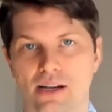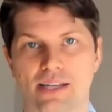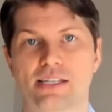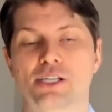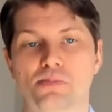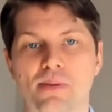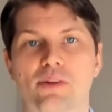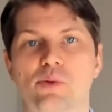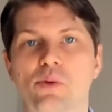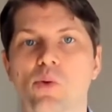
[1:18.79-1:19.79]
Now, I
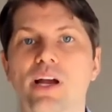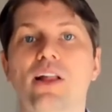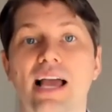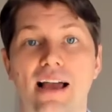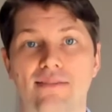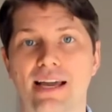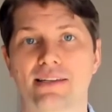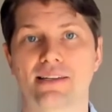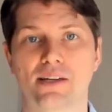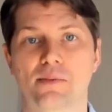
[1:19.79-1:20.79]
suspect we will have
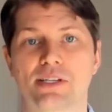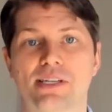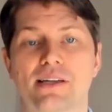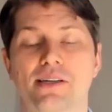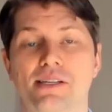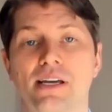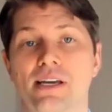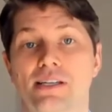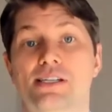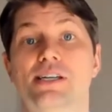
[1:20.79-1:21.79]
that to some extent, because
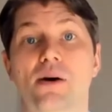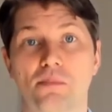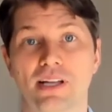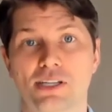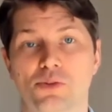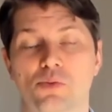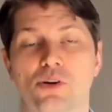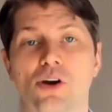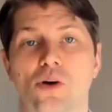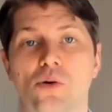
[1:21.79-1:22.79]
some places
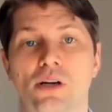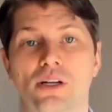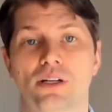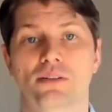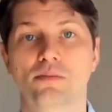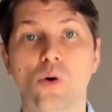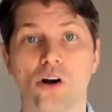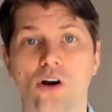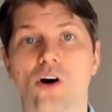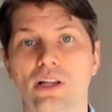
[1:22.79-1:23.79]
will go
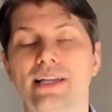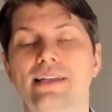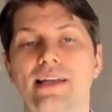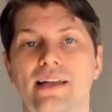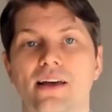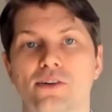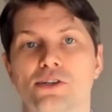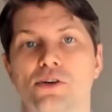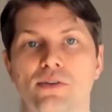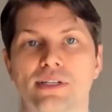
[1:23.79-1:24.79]
more all in than
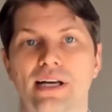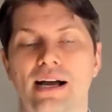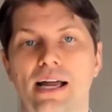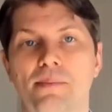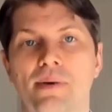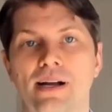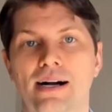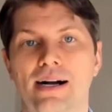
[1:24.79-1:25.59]
others over time.